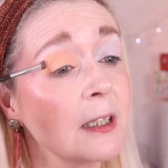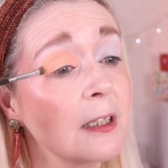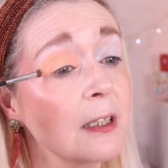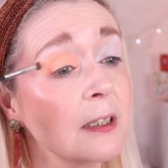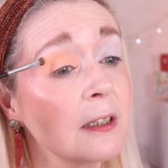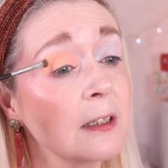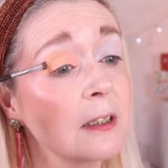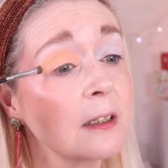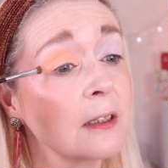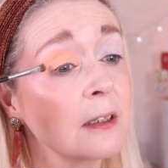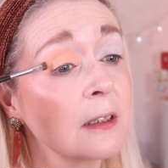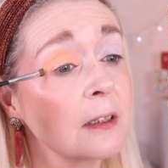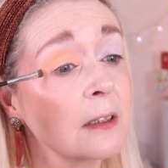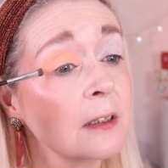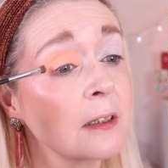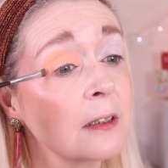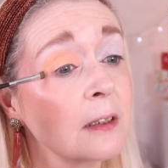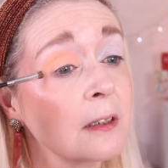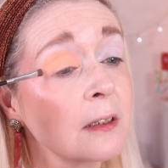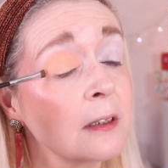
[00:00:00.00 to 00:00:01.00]
in
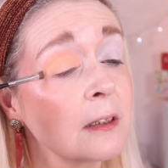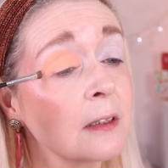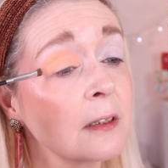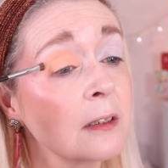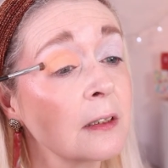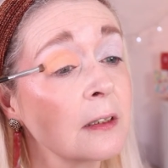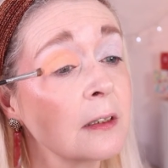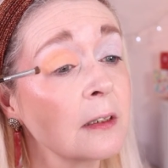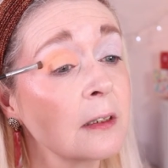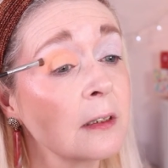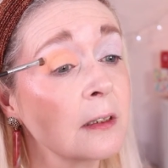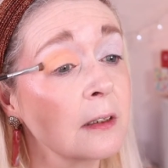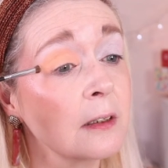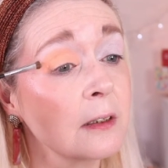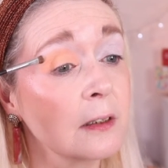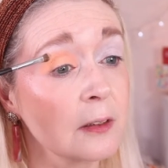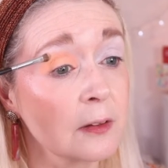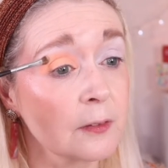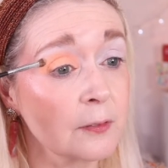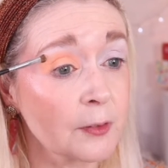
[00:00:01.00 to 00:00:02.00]

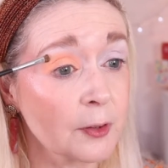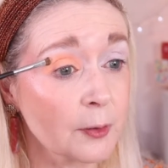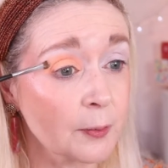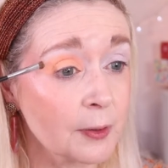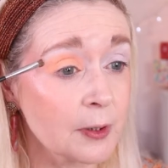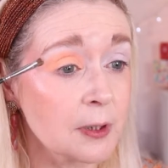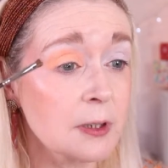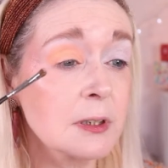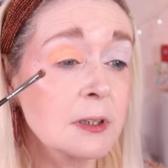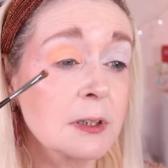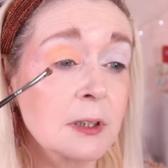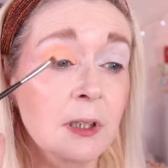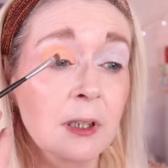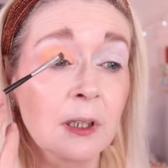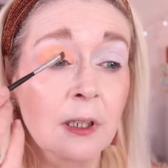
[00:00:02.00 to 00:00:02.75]
afterwards.